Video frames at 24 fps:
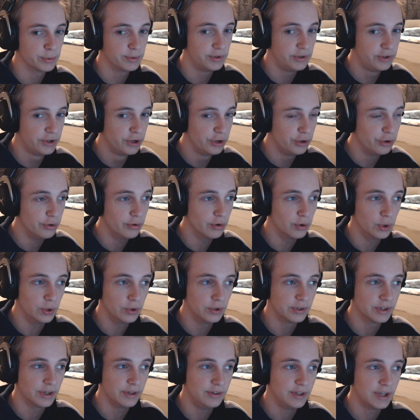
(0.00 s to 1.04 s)
Ops 2
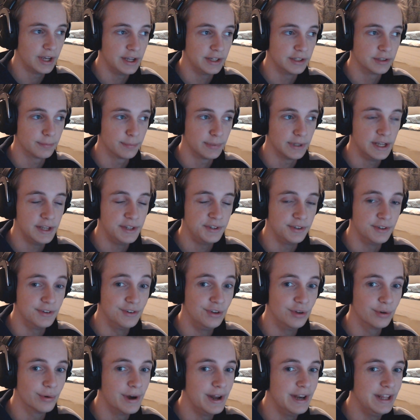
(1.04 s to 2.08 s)
also takes place in
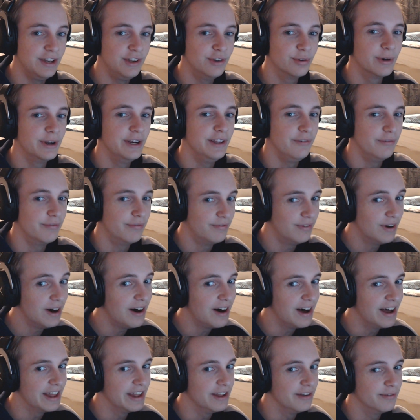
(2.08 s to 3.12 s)

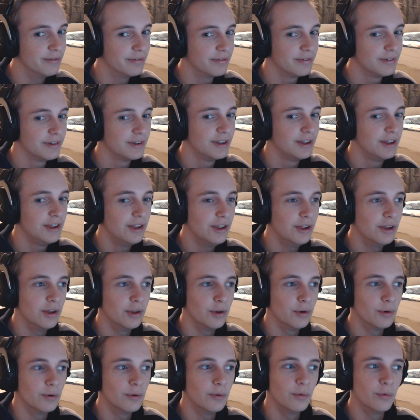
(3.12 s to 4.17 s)
2025,
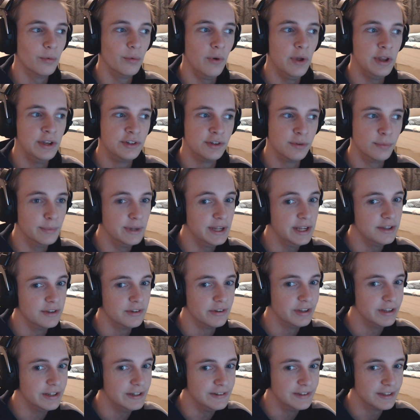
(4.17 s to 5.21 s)
which
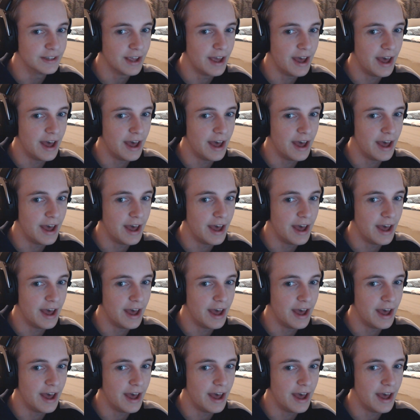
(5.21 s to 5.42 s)
means he's